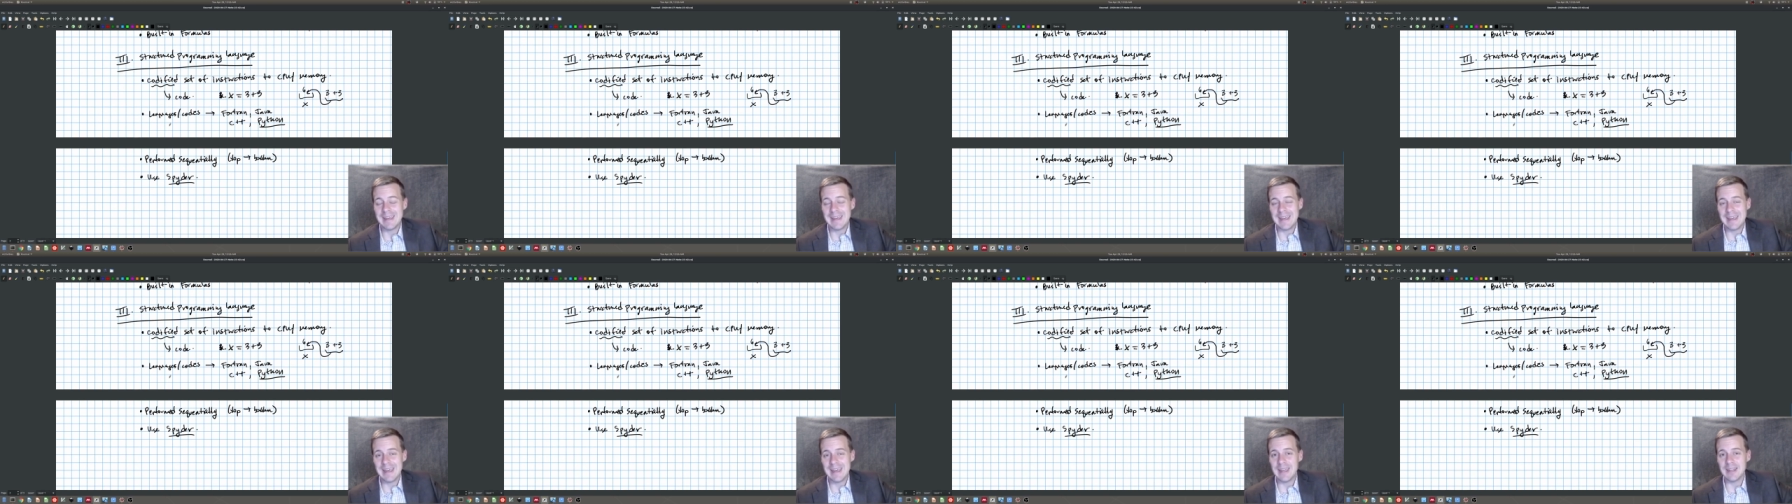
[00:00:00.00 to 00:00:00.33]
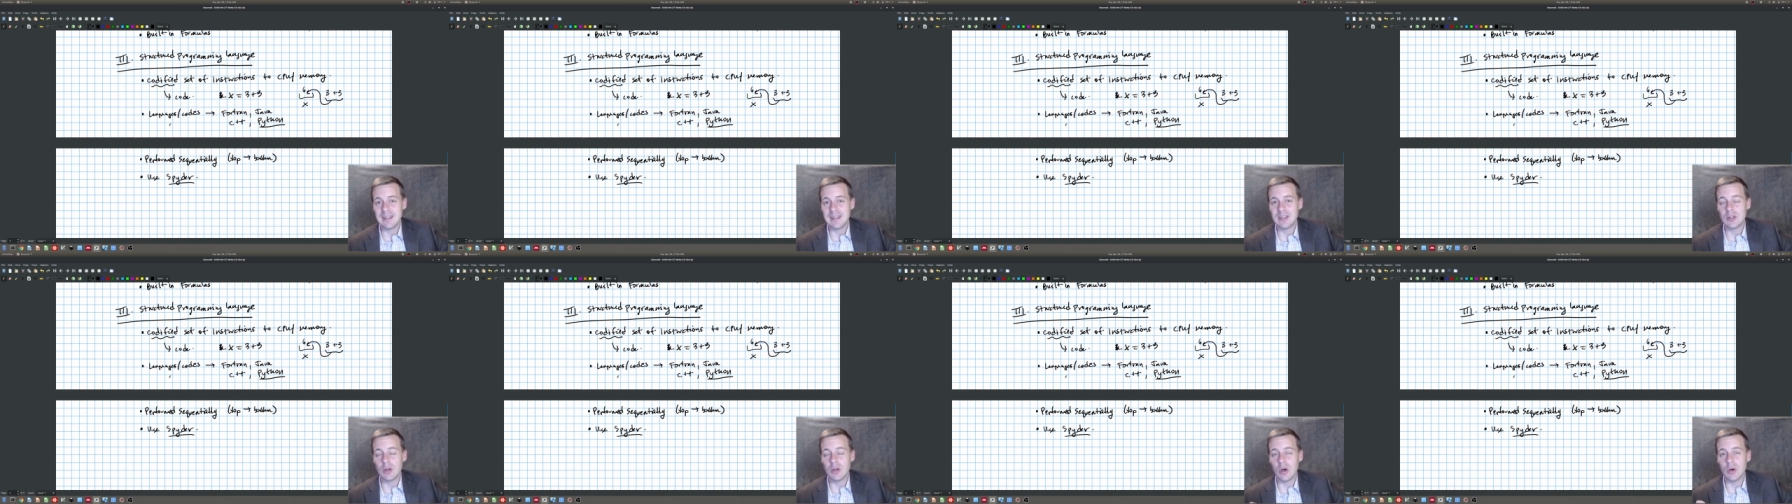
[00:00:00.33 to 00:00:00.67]

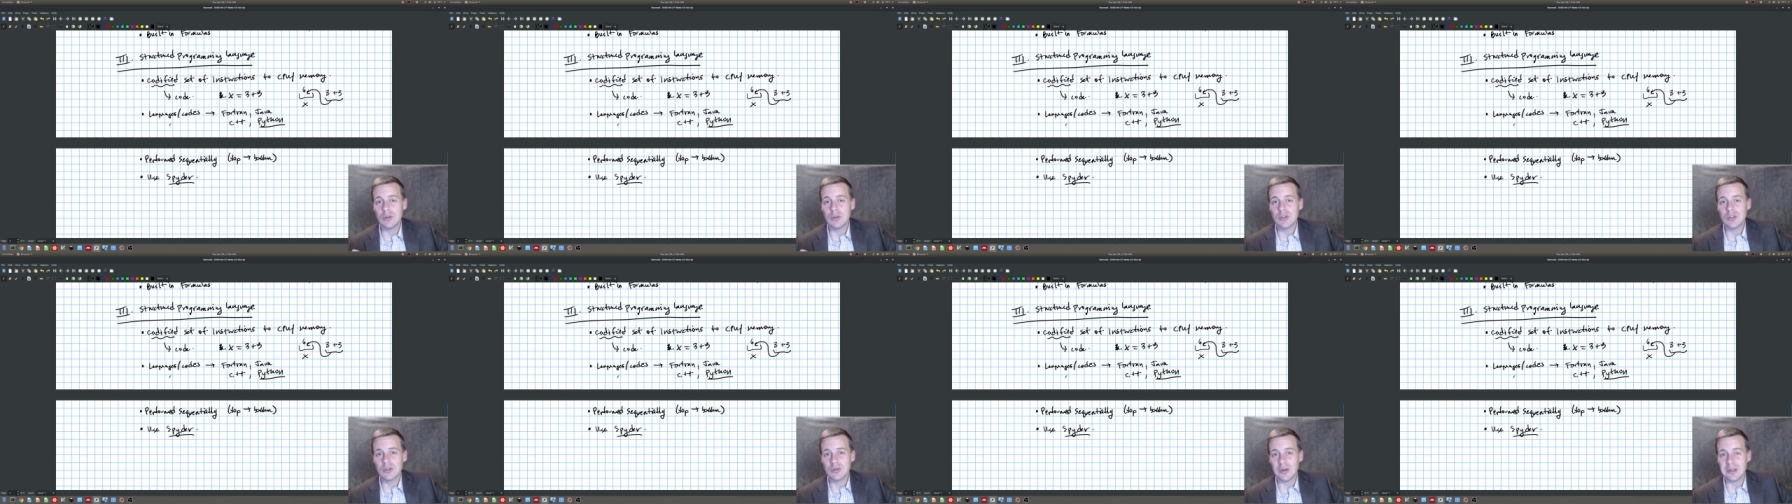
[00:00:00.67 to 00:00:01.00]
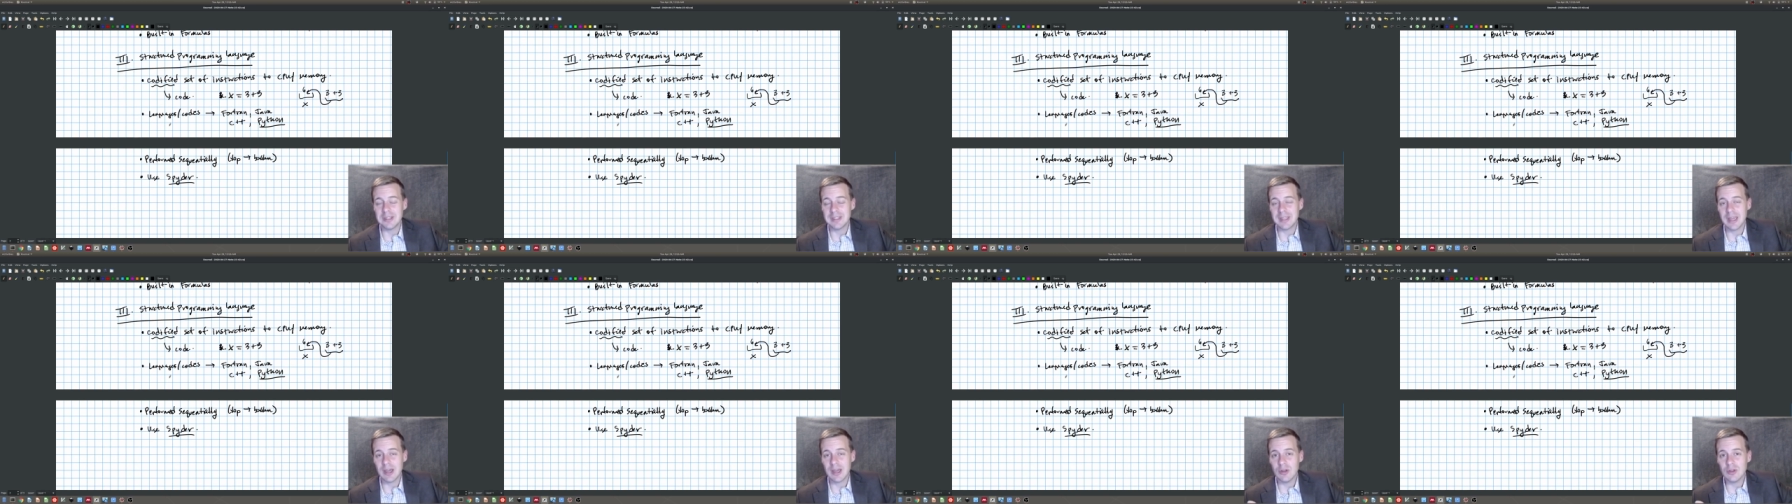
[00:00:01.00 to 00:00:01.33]
It goes through, it
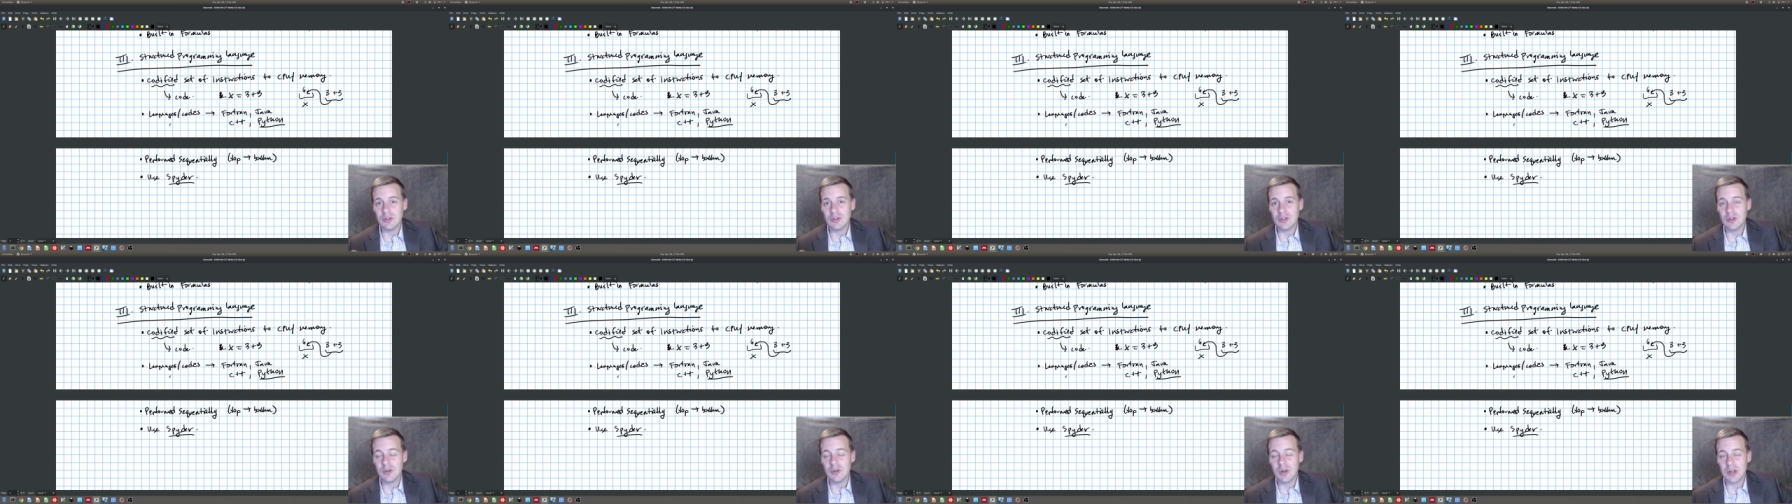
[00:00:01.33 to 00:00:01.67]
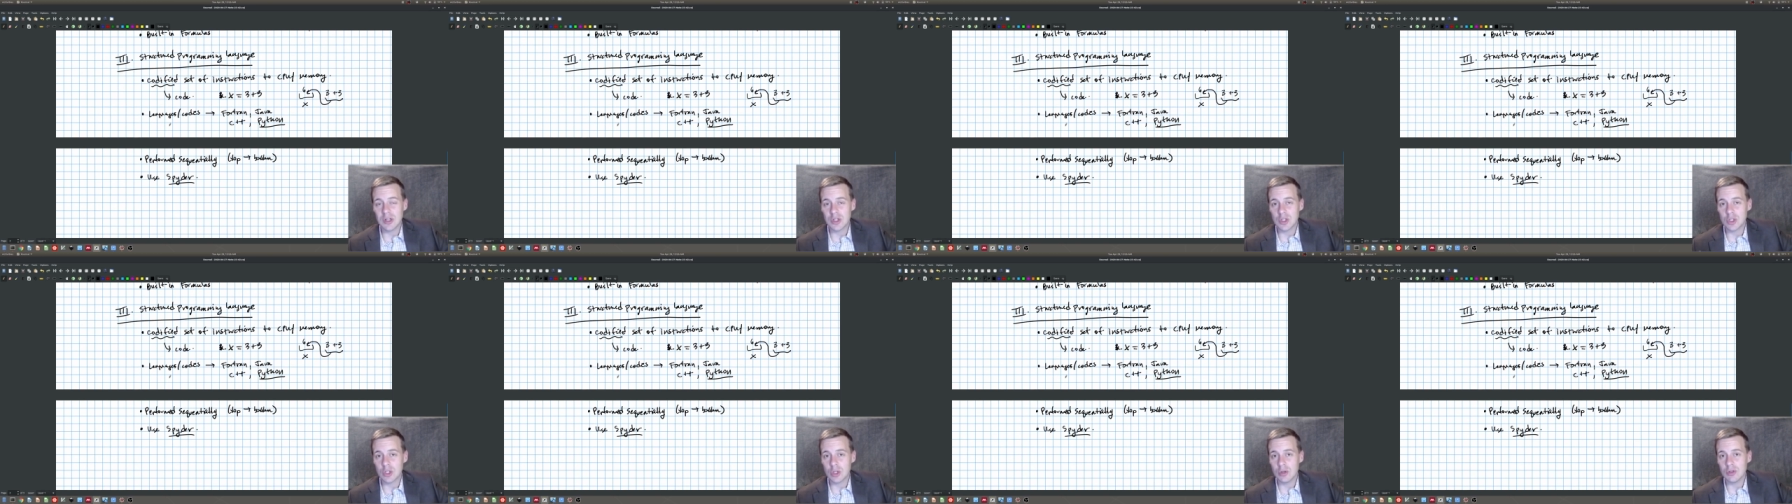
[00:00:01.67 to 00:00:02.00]
tells you and
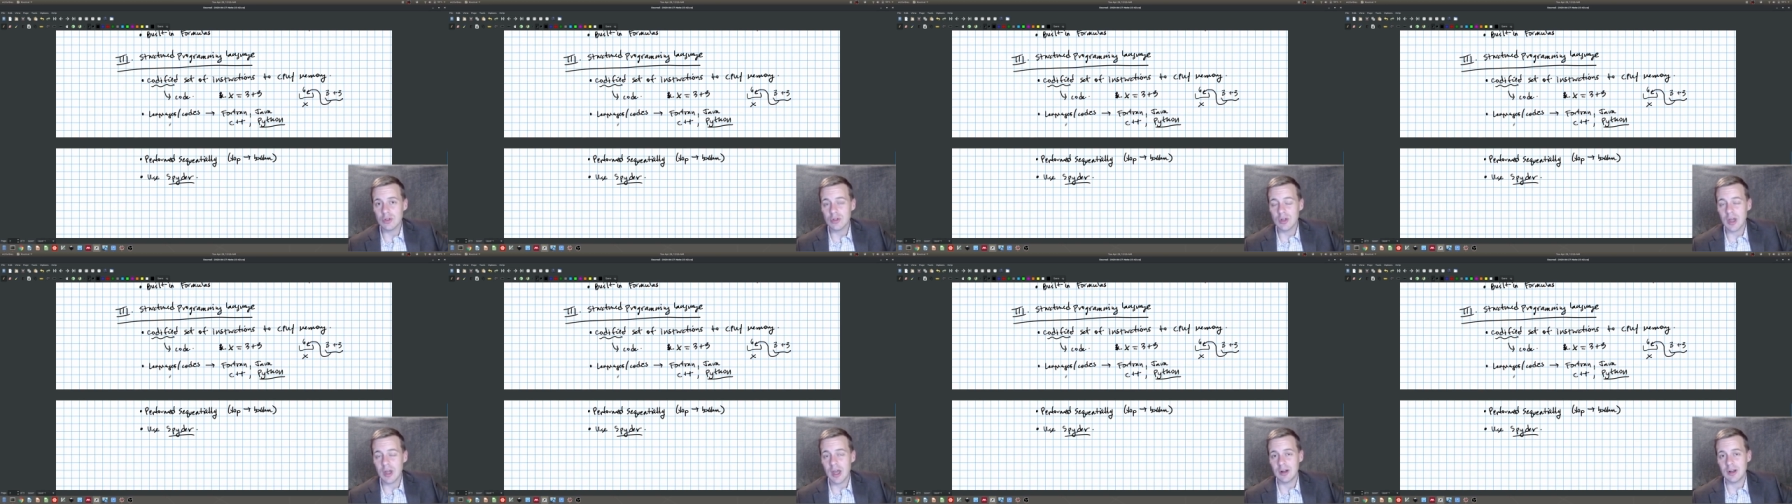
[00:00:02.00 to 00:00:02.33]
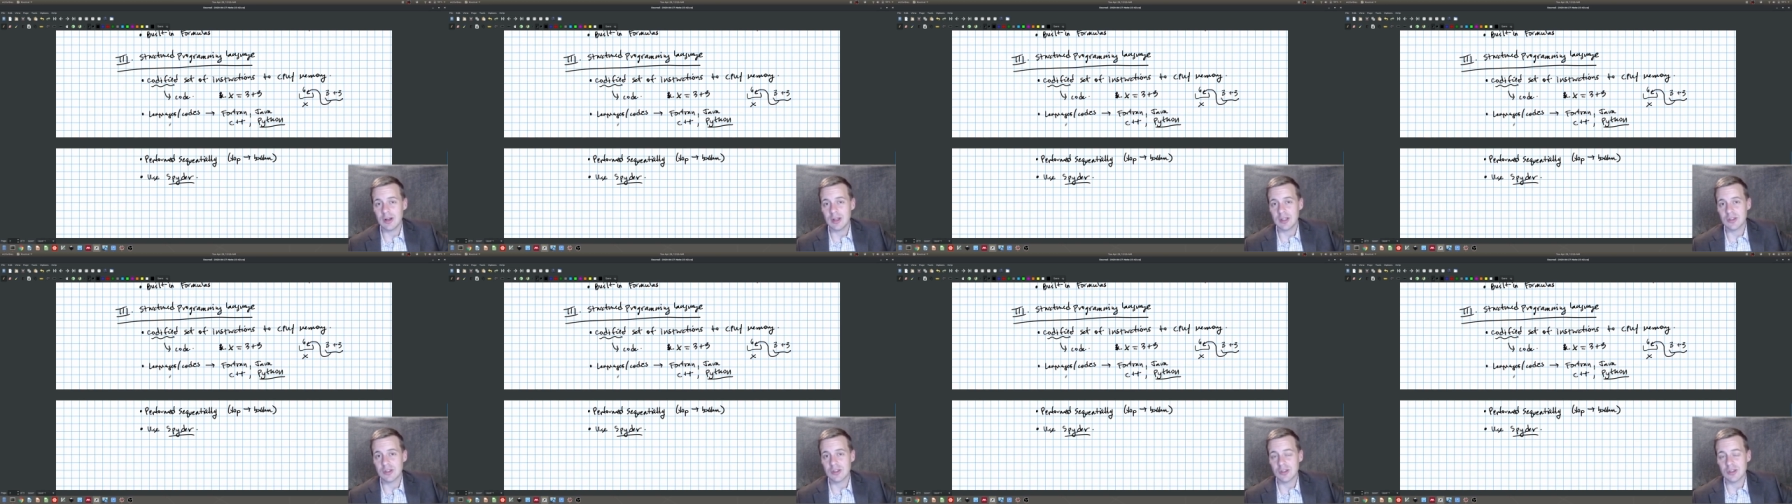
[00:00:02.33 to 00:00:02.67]
shows you how to
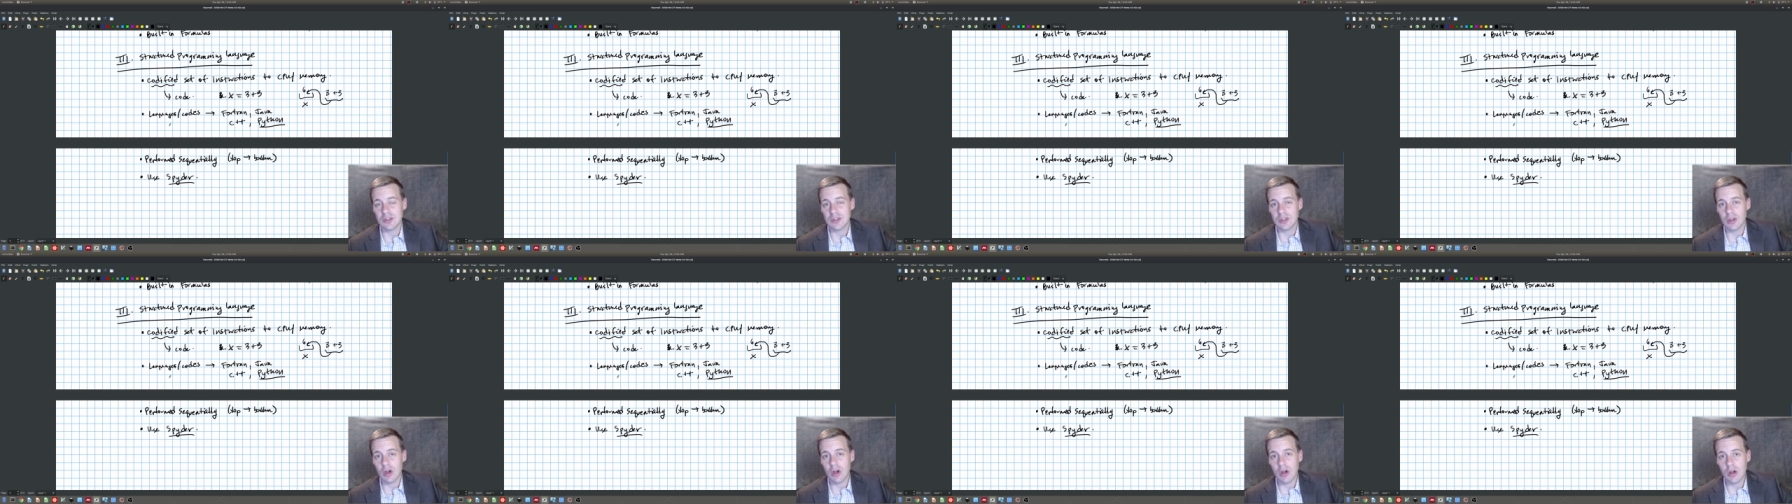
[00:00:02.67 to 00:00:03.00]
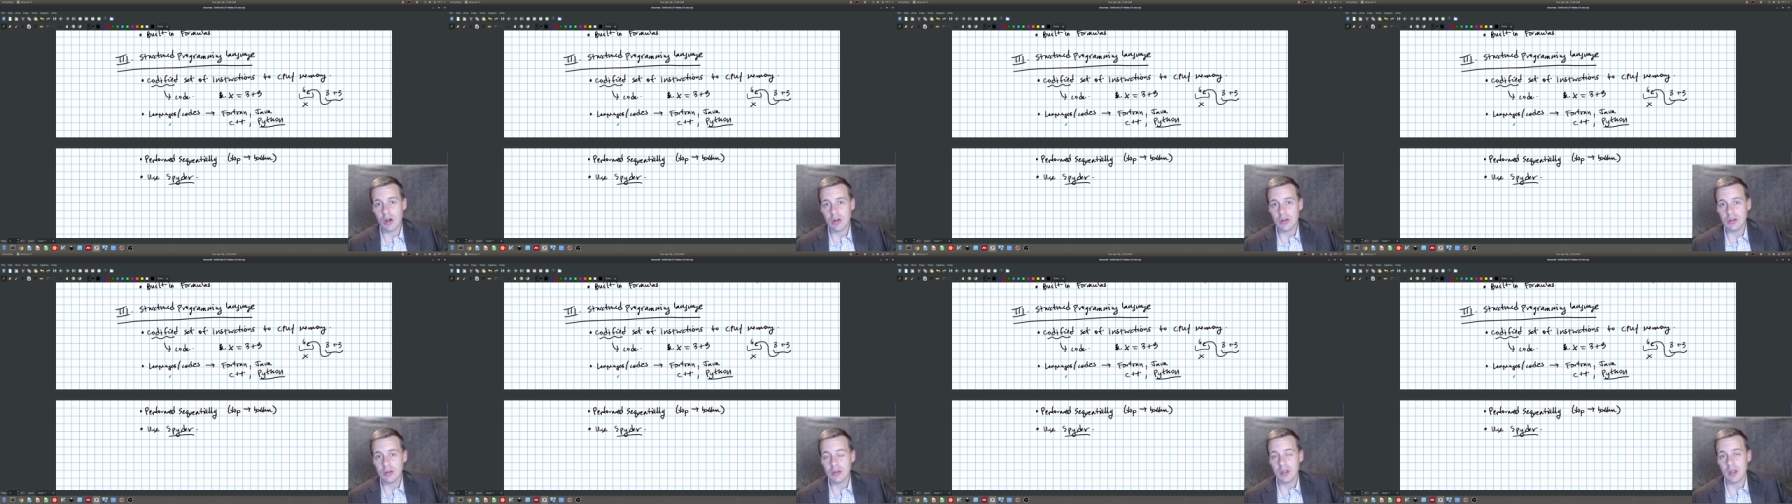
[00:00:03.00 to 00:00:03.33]

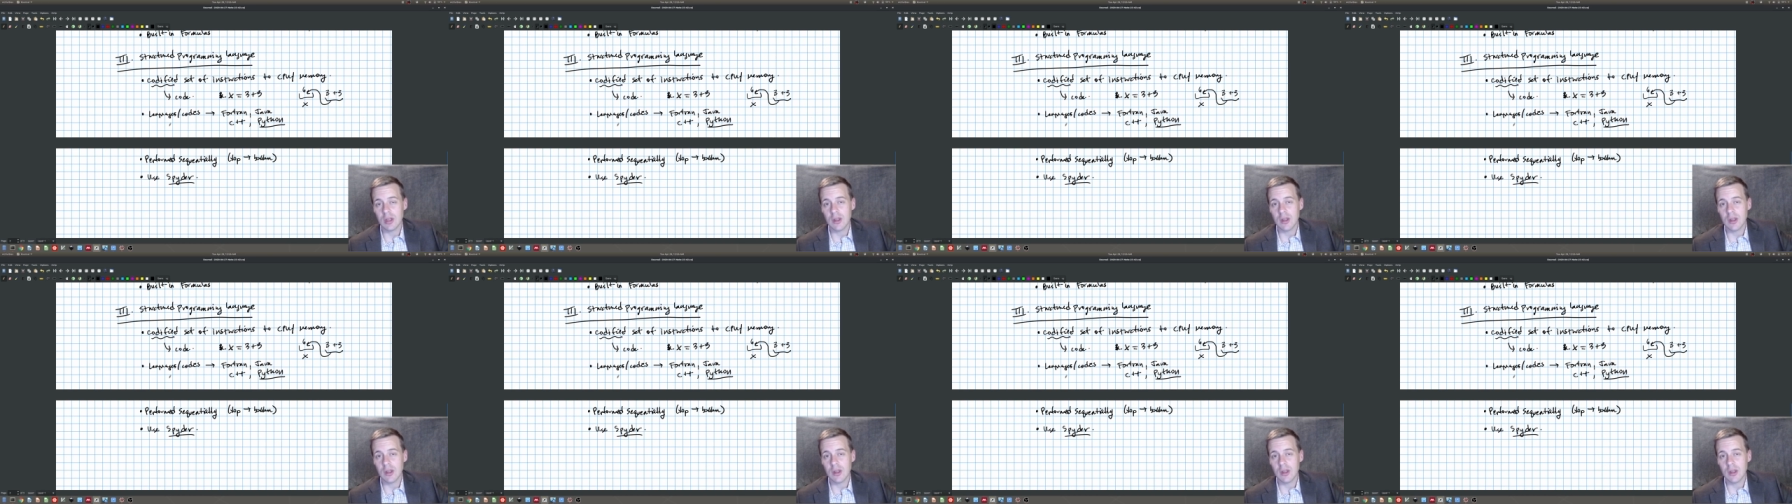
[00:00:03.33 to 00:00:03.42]
install